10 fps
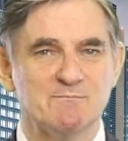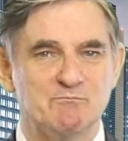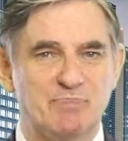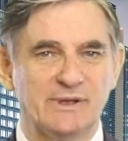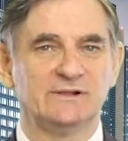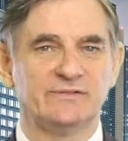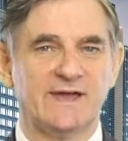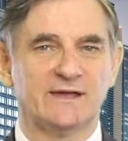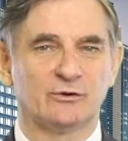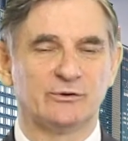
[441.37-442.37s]
build
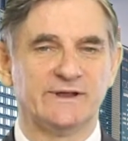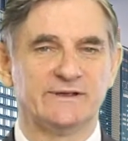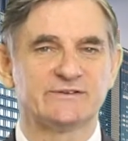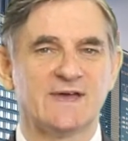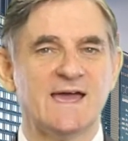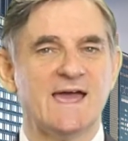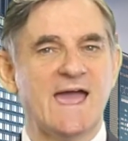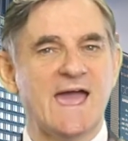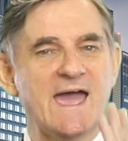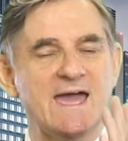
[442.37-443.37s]
their careers
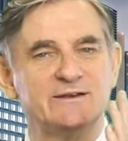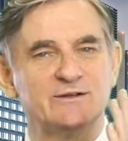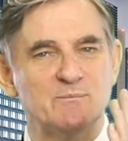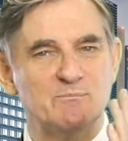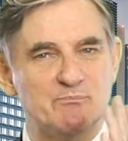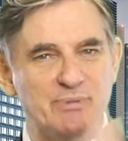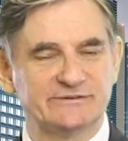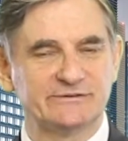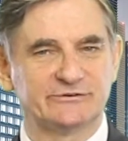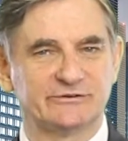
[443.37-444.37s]
and
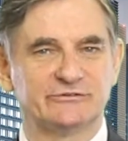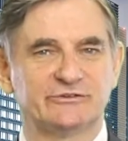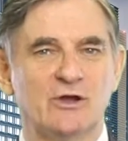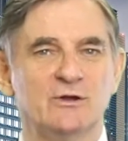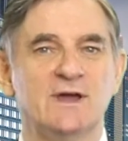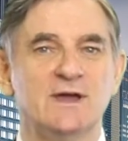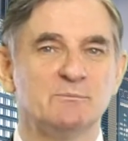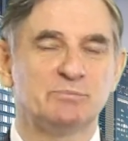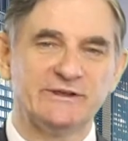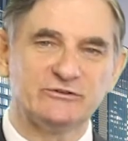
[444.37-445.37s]
businesses. And so
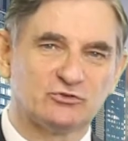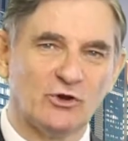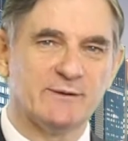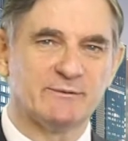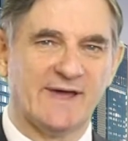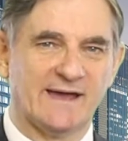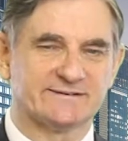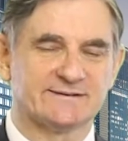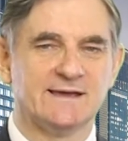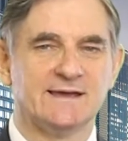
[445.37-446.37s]
please join with
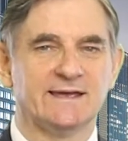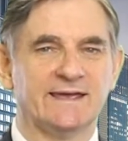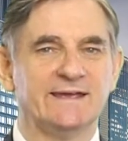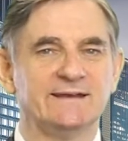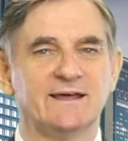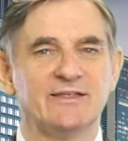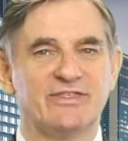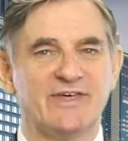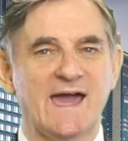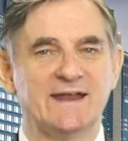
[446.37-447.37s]
us in
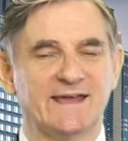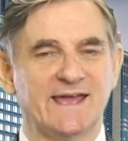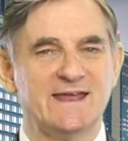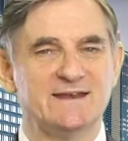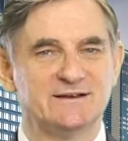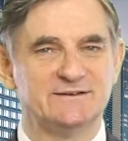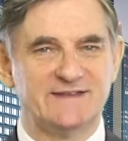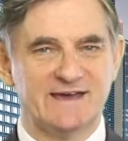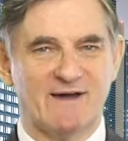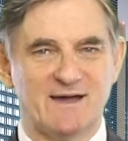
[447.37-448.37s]
that
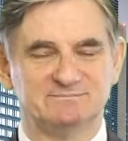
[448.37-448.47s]
endeavour.